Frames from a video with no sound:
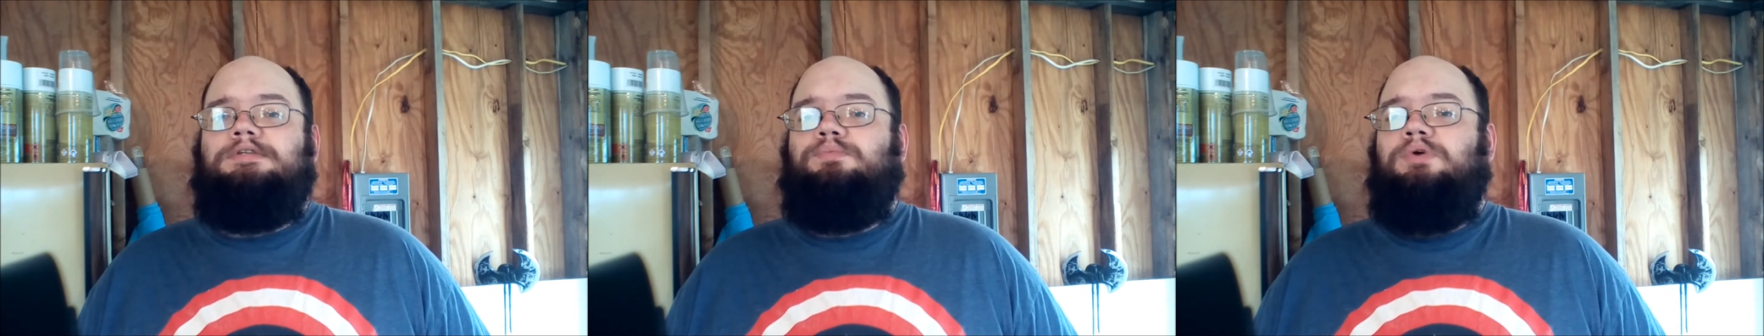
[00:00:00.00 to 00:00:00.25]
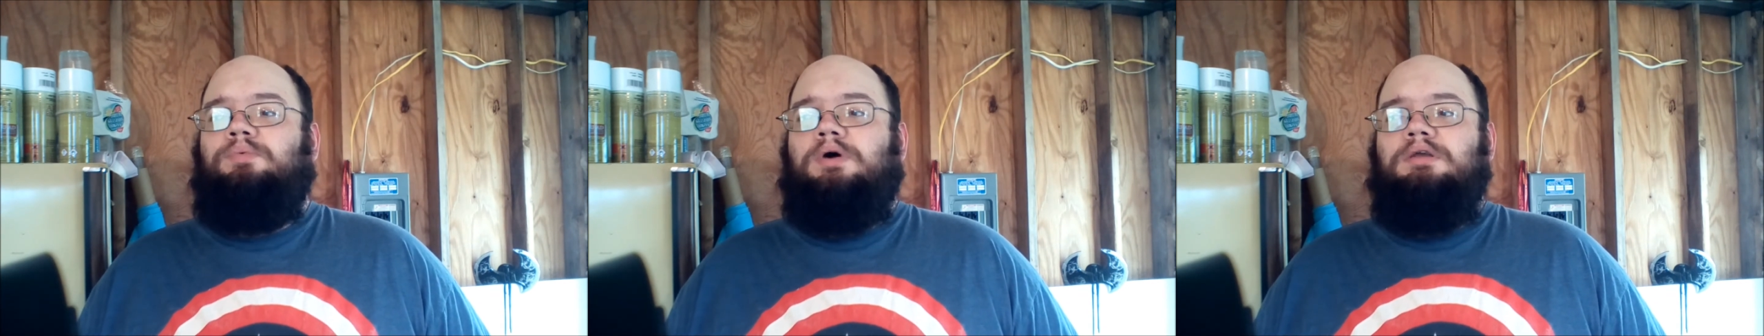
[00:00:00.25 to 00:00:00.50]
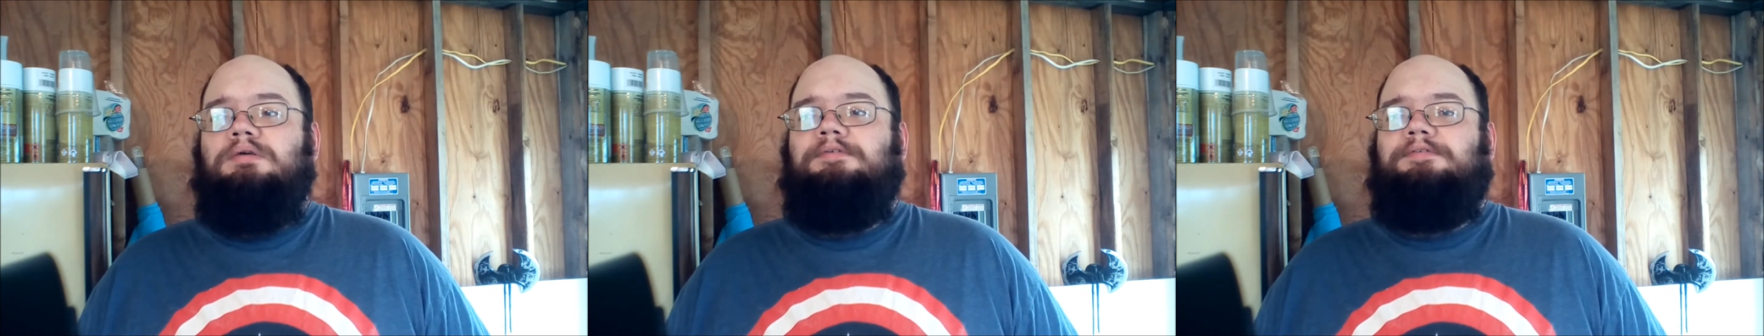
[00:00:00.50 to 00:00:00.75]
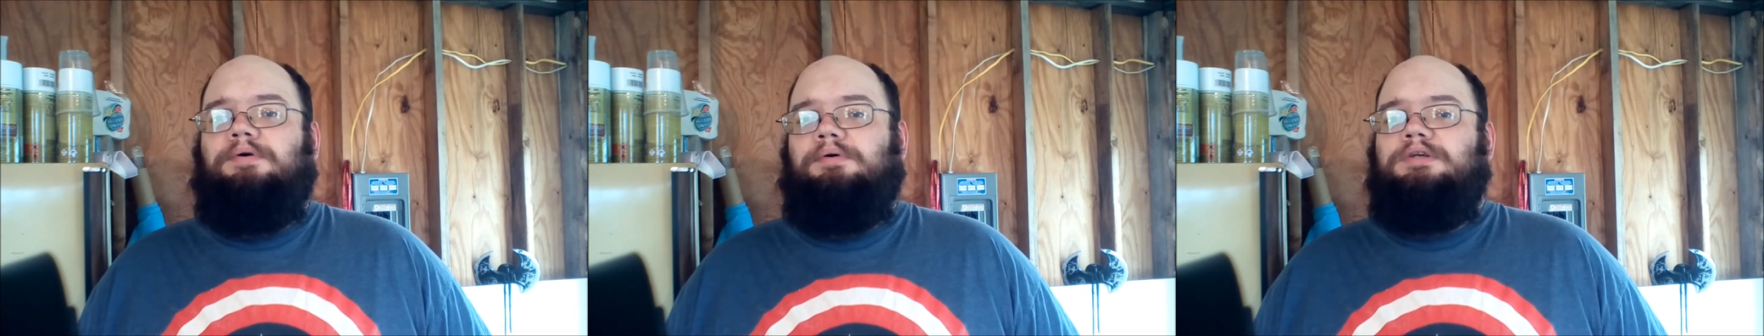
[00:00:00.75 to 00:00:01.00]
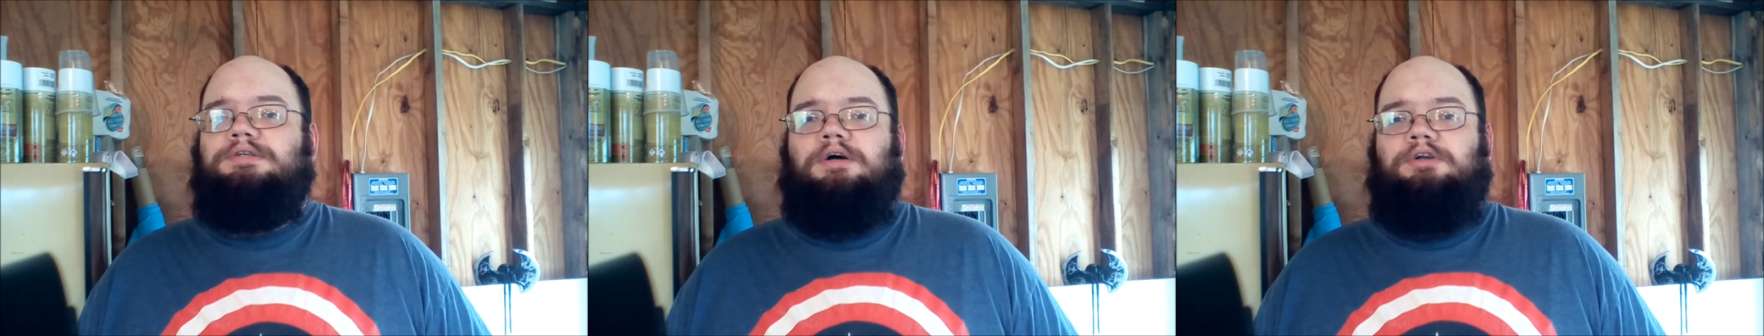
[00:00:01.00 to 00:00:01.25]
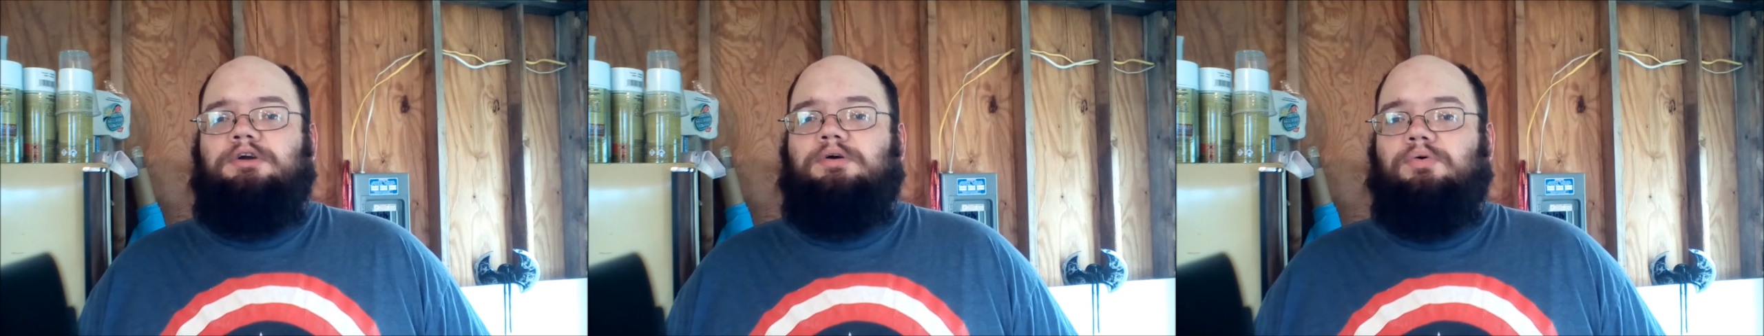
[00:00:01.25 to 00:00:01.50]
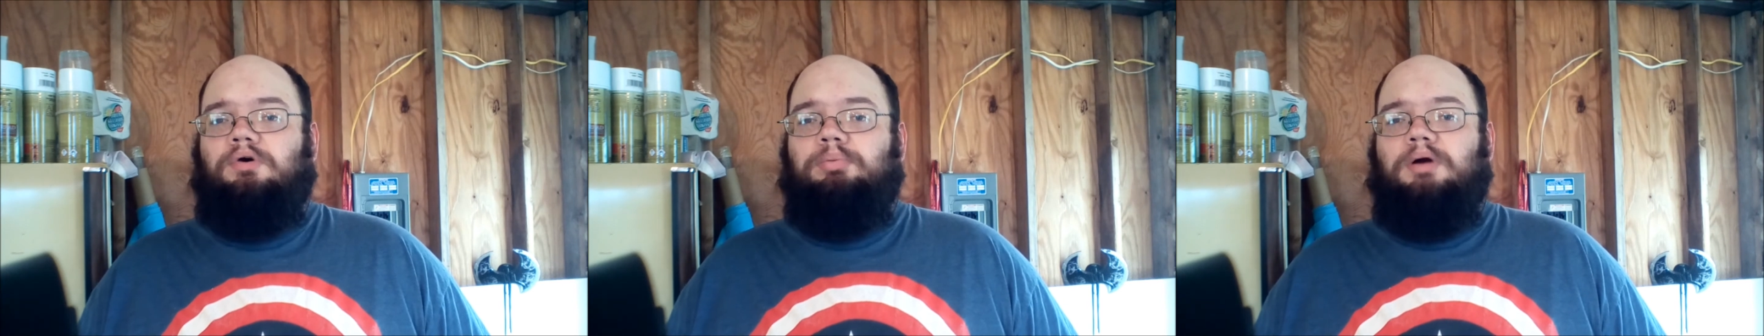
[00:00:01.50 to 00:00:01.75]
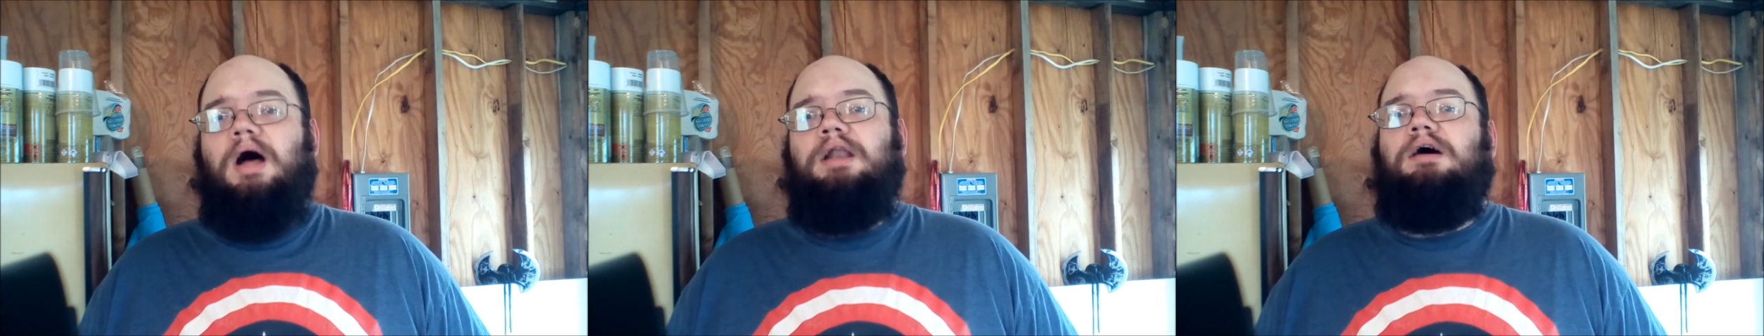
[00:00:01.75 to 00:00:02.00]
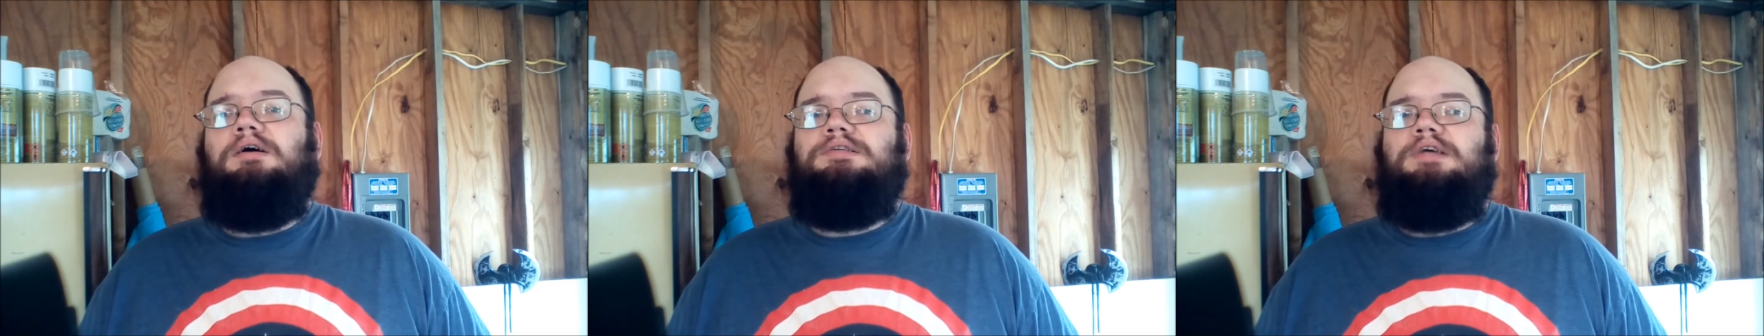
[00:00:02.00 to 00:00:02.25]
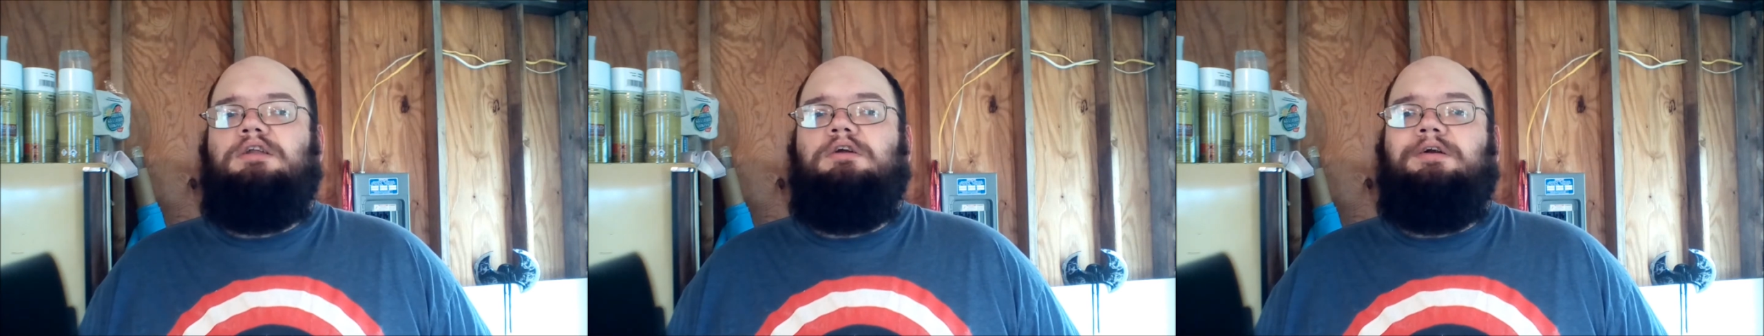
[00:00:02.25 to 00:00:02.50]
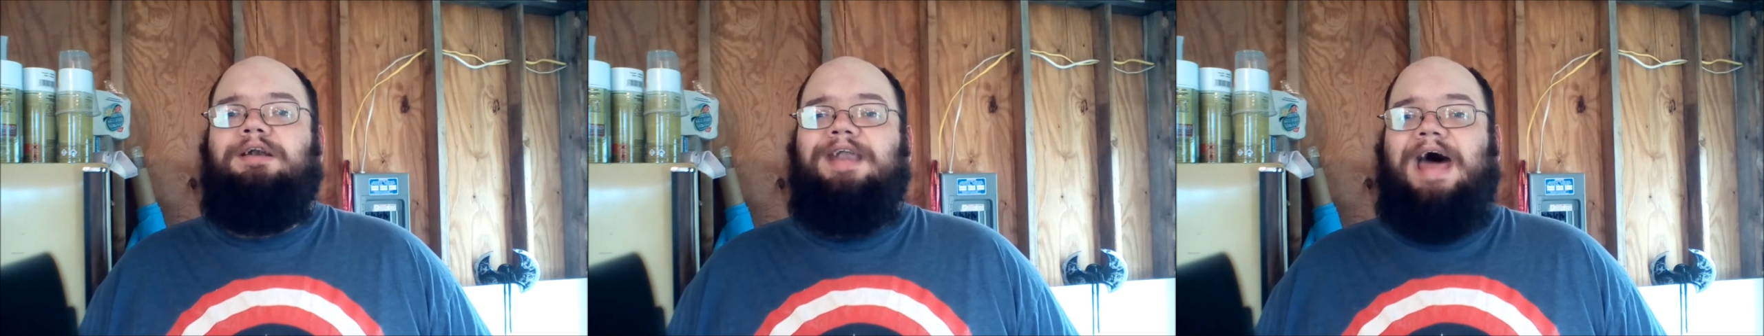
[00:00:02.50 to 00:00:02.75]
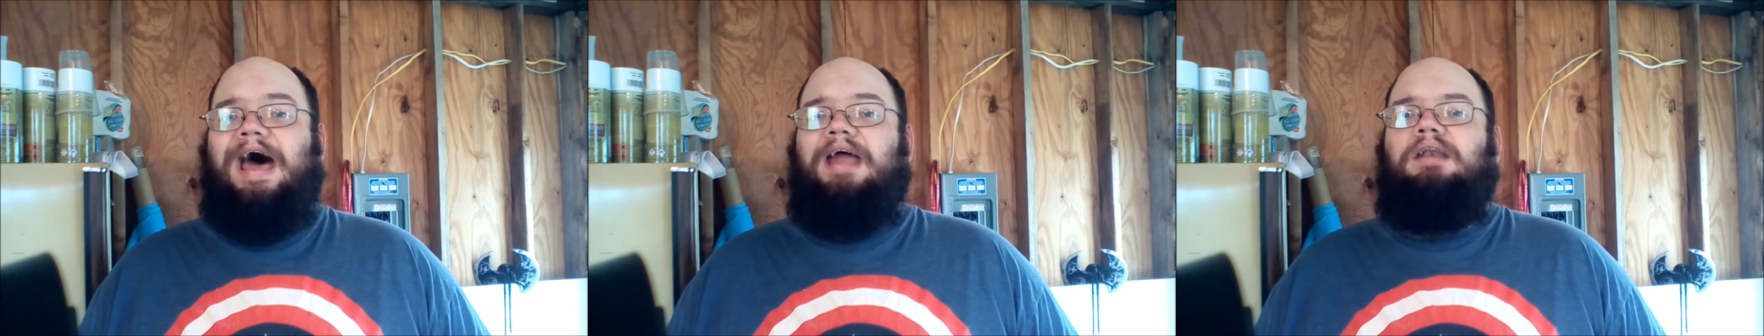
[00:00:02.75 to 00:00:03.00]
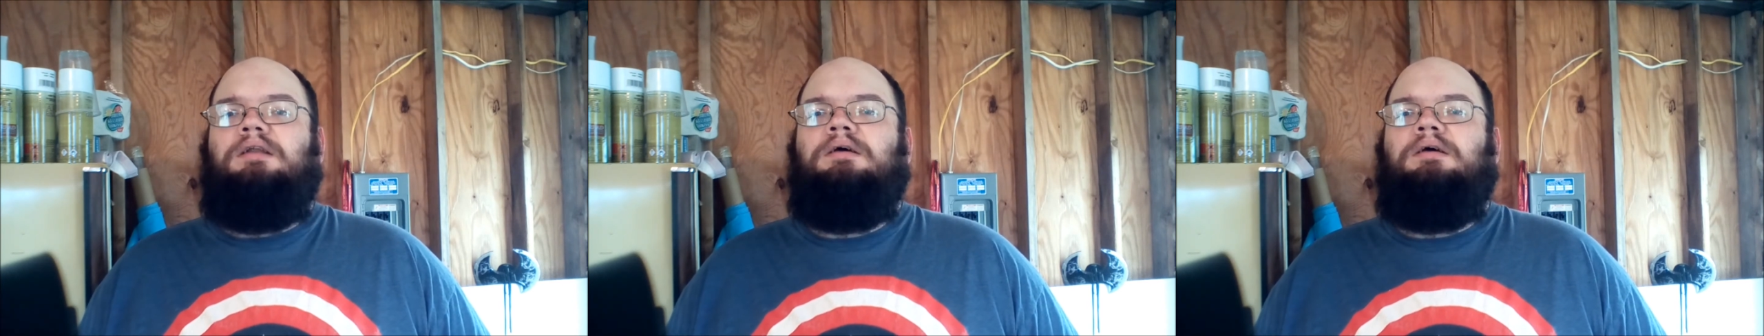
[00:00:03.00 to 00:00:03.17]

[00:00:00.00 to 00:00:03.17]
We want you to focus on your core products, and you're not.